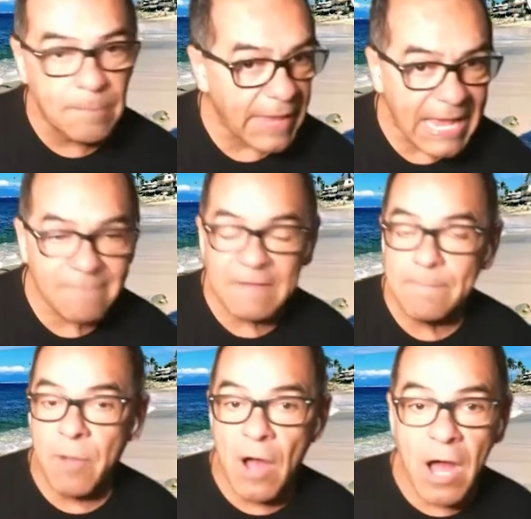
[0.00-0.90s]
people that have
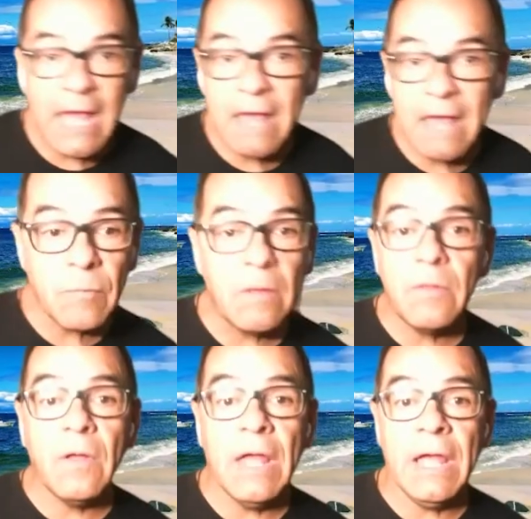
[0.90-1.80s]
a podcast
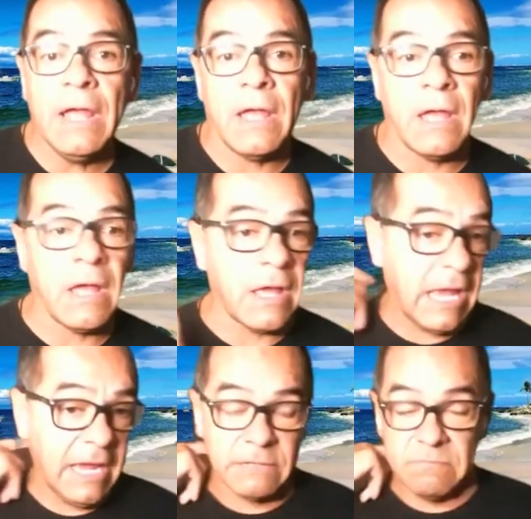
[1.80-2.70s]
about,
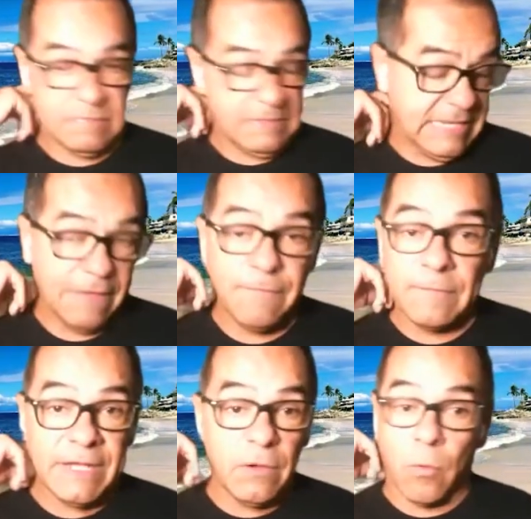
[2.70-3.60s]
and
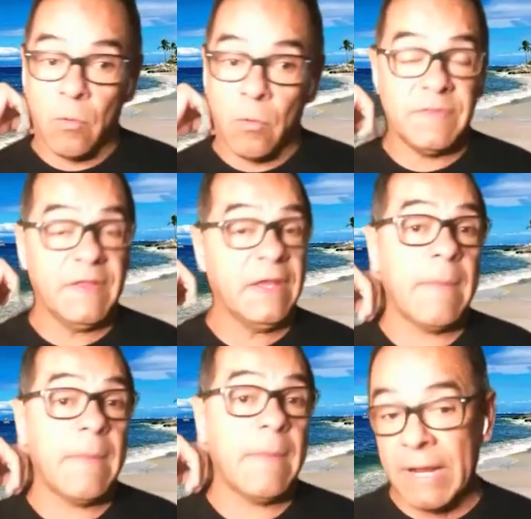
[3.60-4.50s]
definitely, or think
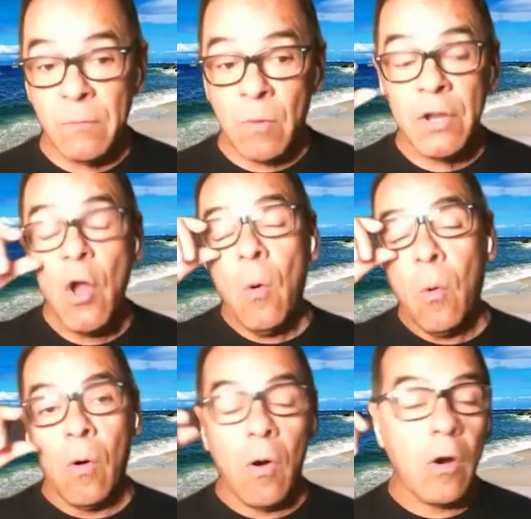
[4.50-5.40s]
about creating one,
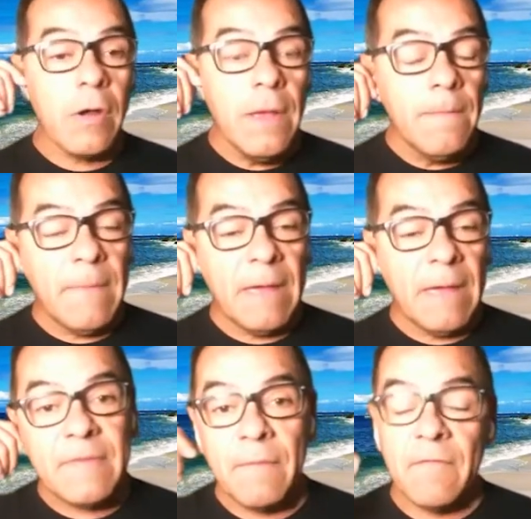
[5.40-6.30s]
or
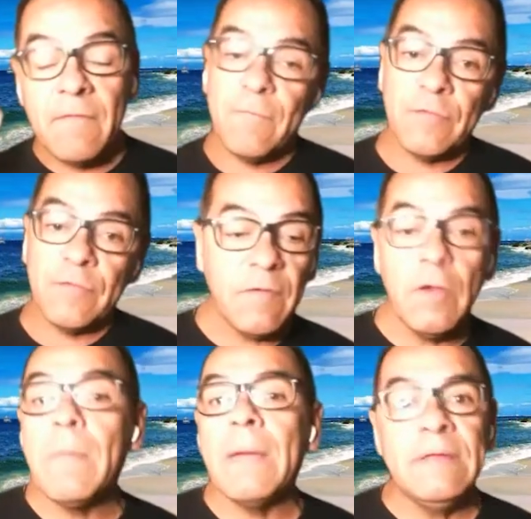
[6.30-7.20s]
maybe for some of
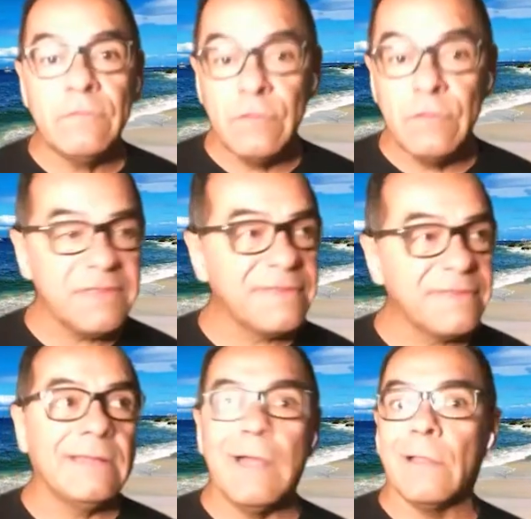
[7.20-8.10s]
you, it might be too much.
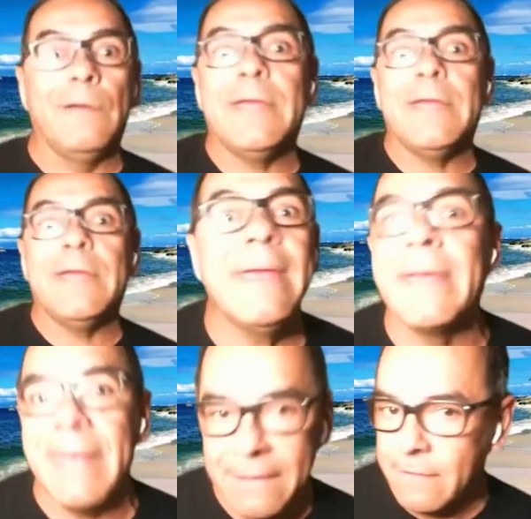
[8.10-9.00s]
Then look at
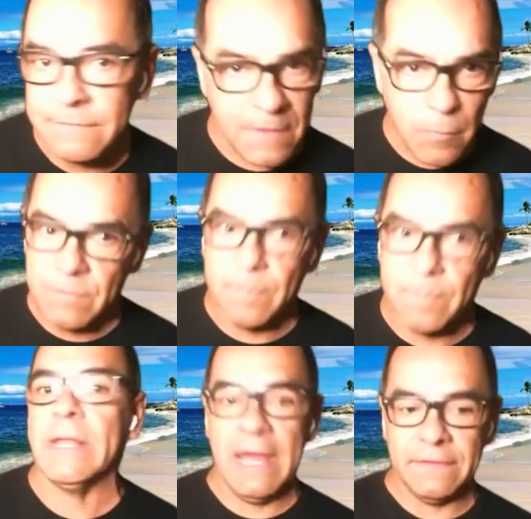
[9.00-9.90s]
being a guest on someone's
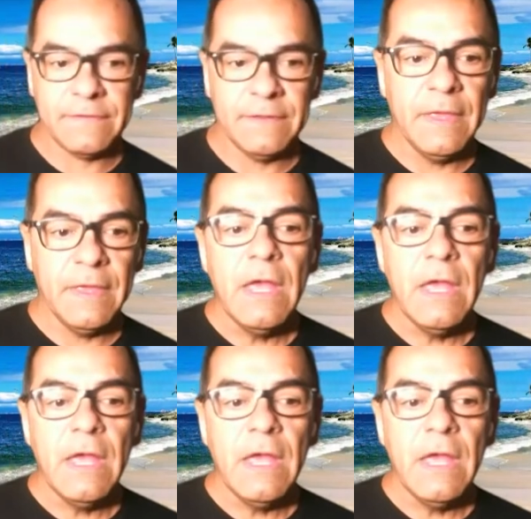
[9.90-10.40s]
podcast.